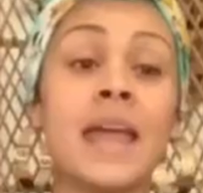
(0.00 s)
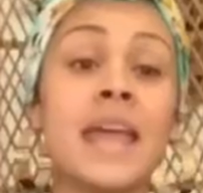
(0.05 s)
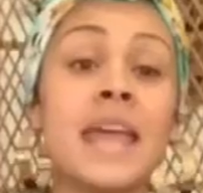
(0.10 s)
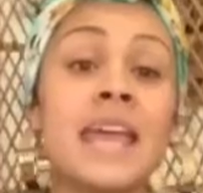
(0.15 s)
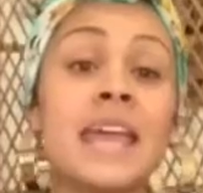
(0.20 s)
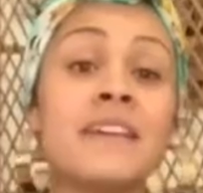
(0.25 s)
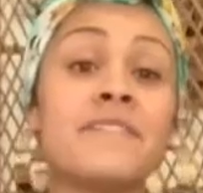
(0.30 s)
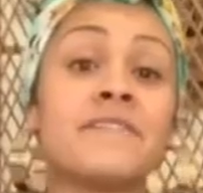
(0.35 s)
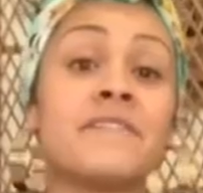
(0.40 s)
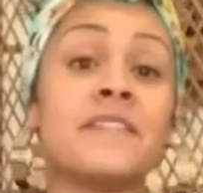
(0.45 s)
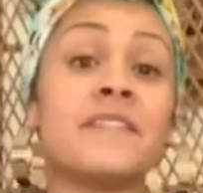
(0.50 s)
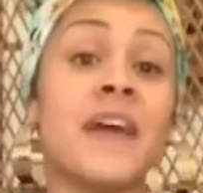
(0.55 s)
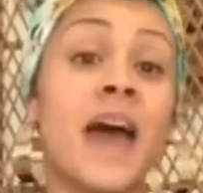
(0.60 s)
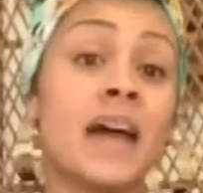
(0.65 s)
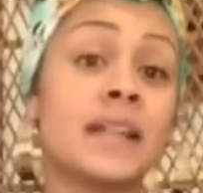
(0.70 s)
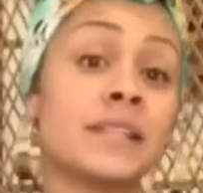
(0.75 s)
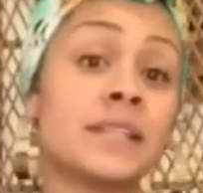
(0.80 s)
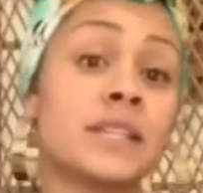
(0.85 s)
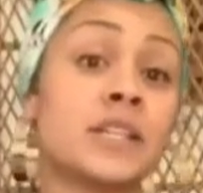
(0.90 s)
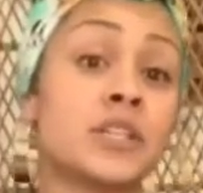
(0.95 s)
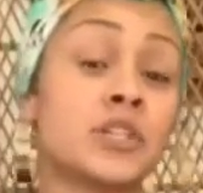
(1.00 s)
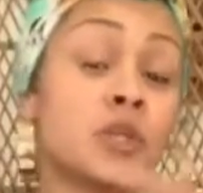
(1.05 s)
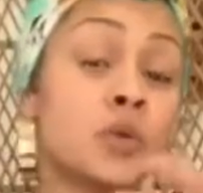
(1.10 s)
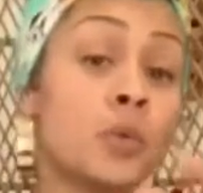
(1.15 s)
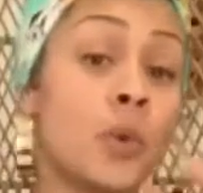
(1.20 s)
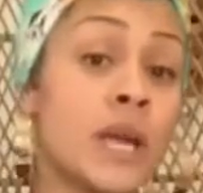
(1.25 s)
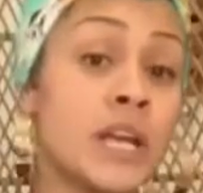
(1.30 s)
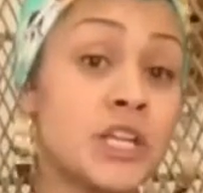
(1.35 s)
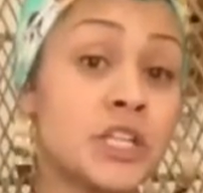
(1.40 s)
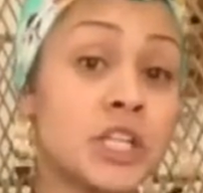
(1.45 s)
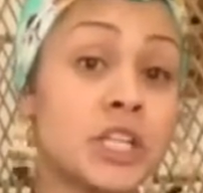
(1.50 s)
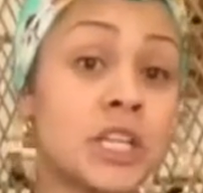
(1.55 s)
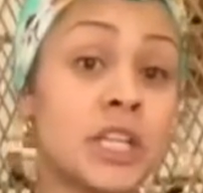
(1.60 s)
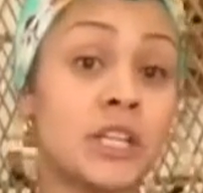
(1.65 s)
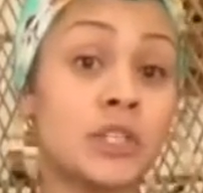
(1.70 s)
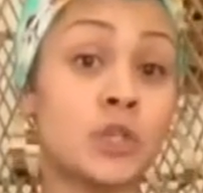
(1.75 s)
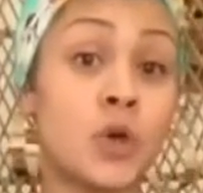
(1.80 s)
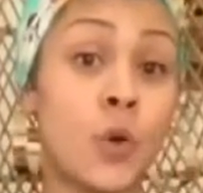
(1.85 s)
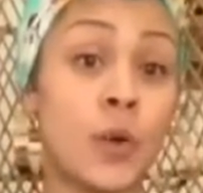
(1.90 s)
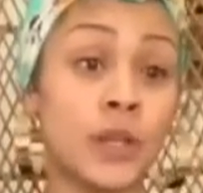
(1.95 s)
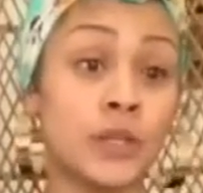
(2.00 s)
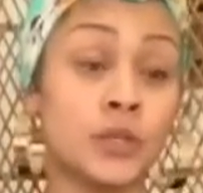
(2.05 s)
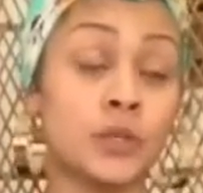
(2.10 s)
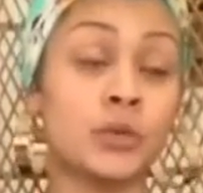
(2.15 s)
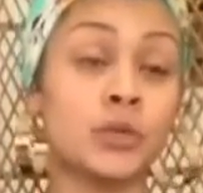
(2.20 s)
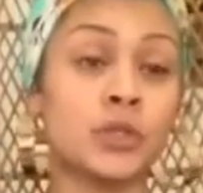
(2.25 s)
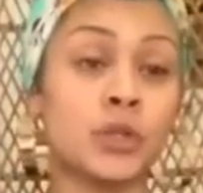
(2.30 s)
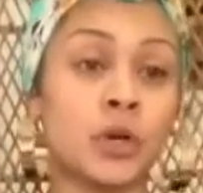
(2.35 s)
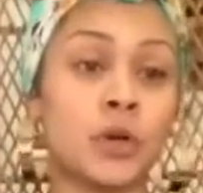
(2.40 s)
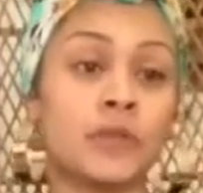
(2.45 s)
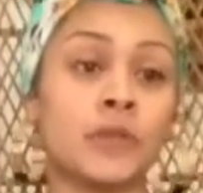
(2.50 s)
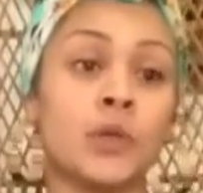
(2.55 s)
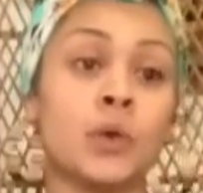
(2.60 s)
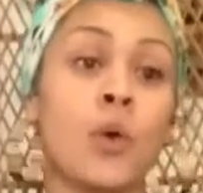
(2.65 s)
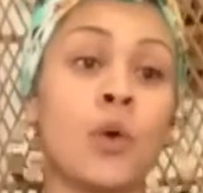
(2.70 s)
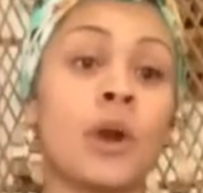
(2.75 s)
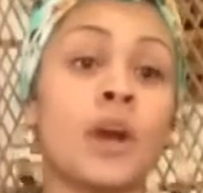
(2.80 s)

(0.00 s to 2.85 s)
if that situation is going to serve you,